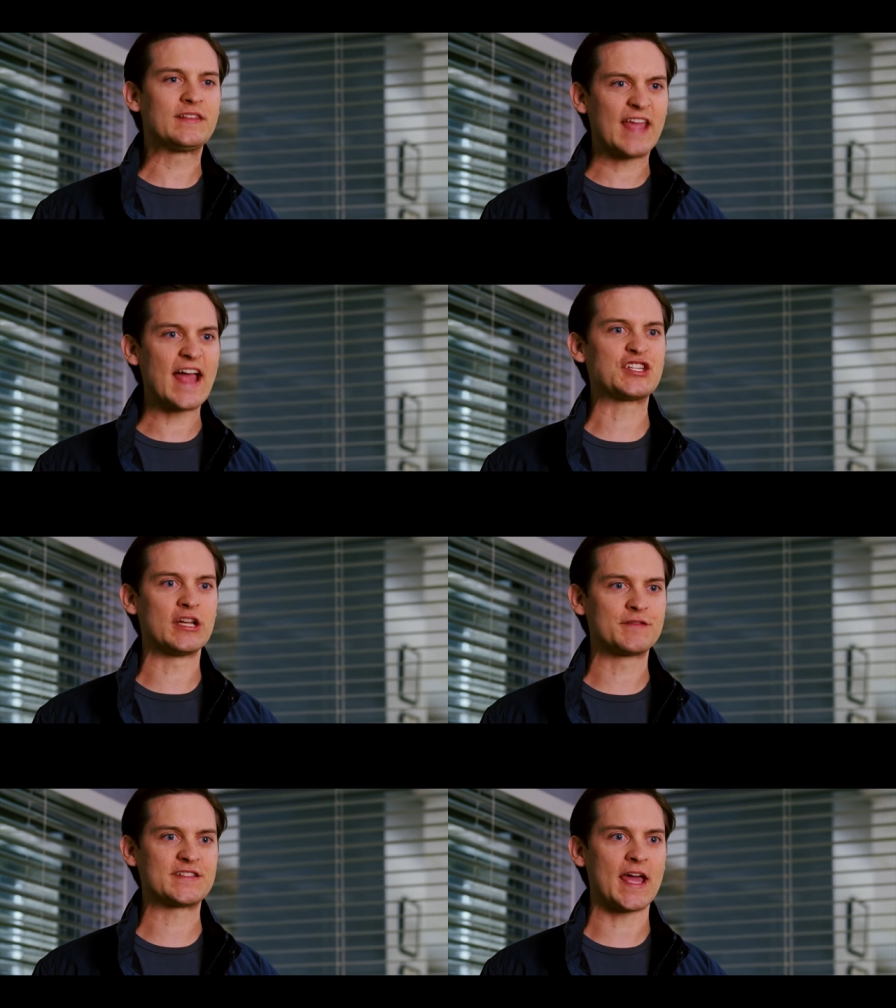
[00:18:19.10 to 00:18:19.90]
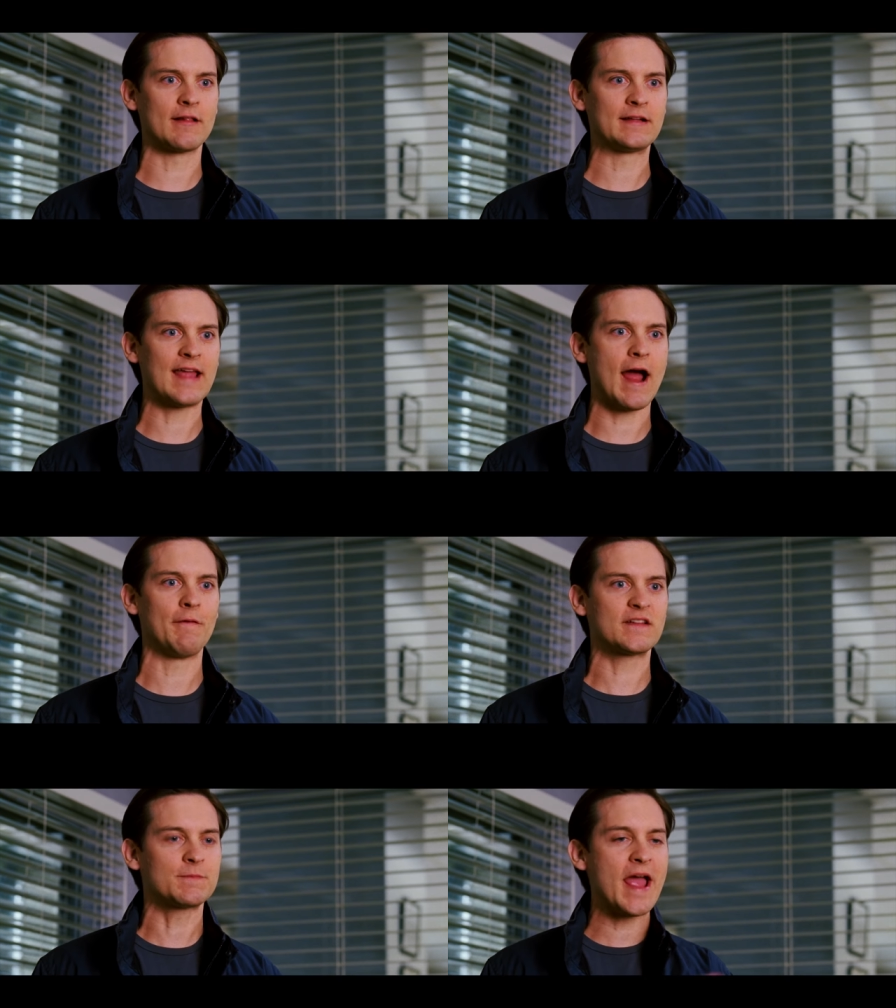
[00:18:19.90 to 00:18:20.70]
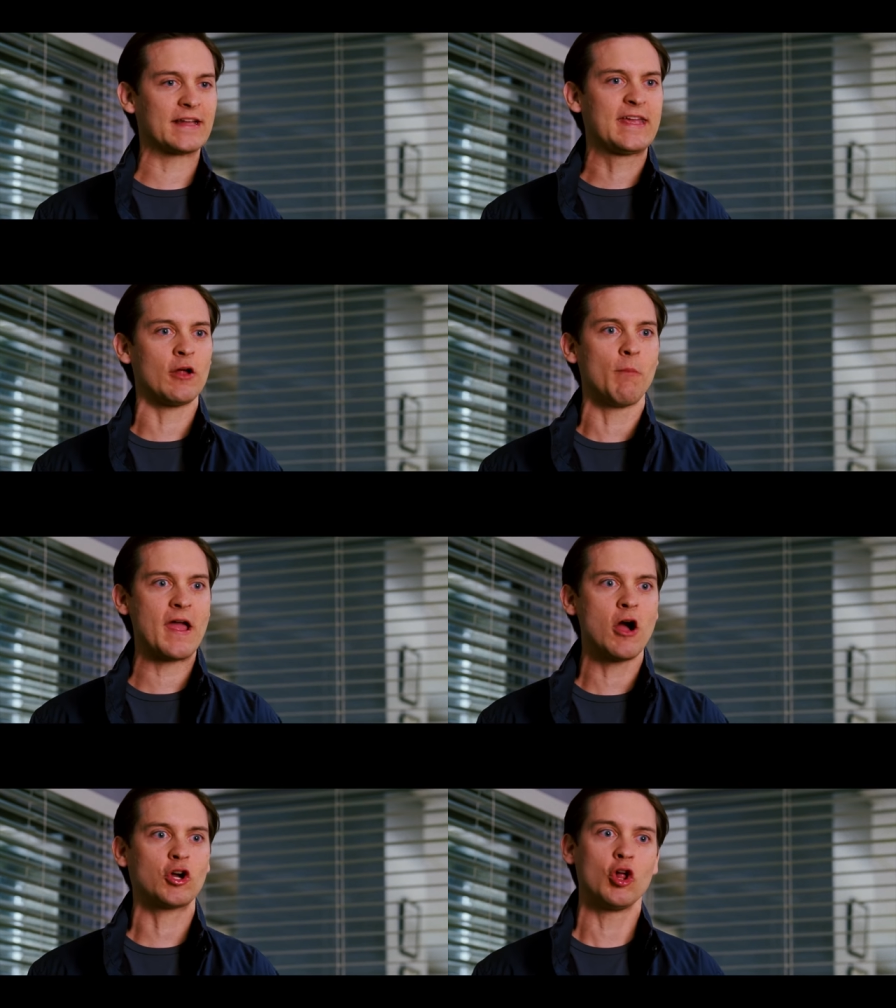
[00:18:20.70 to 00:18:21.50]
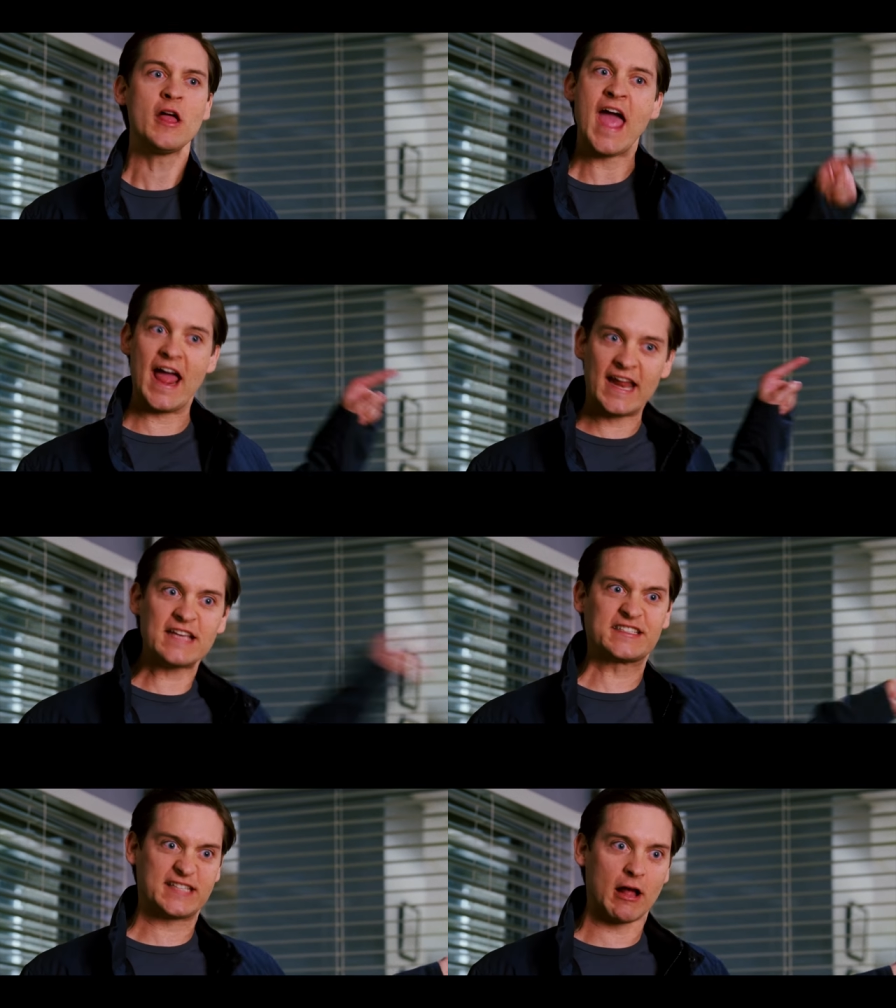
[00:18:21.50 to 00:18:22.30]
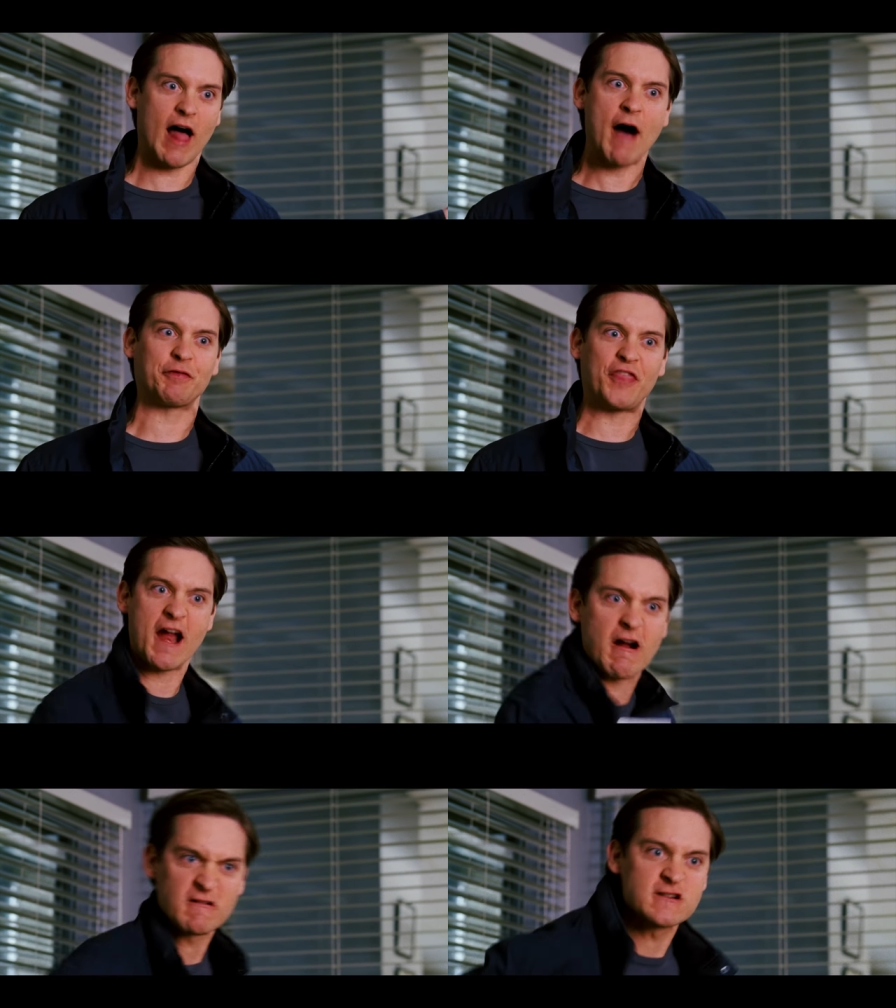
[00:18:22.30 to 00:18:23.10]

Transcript: intention of settling down. This man killed my uncle, and he's still out there.